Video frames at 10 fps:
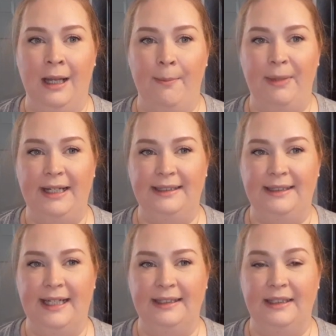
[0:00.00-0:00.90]
but it
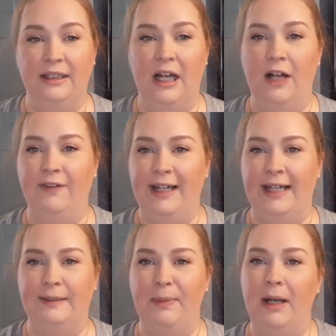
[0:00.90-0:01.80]
says love, and it
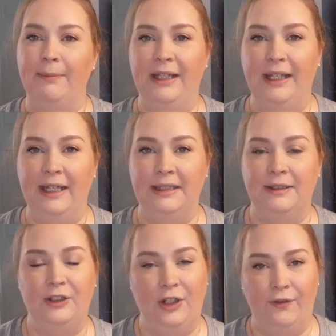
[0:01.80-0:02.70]
has
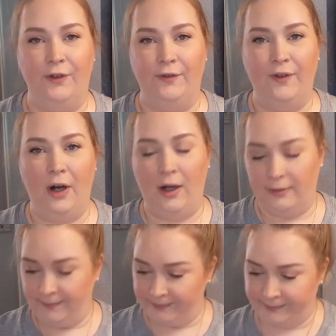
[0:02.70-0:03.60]
pumpkins, you know, for
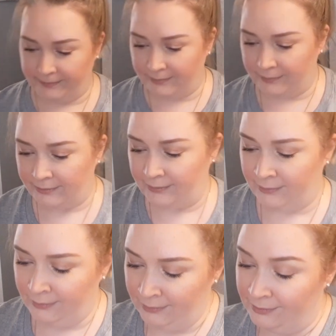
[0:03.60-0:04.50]
fall.
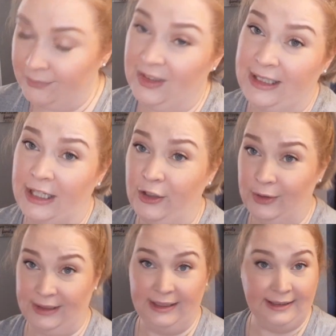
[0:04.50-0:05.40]
And I
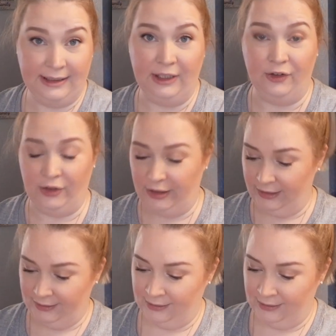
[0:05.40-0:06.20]
used this t-shirt.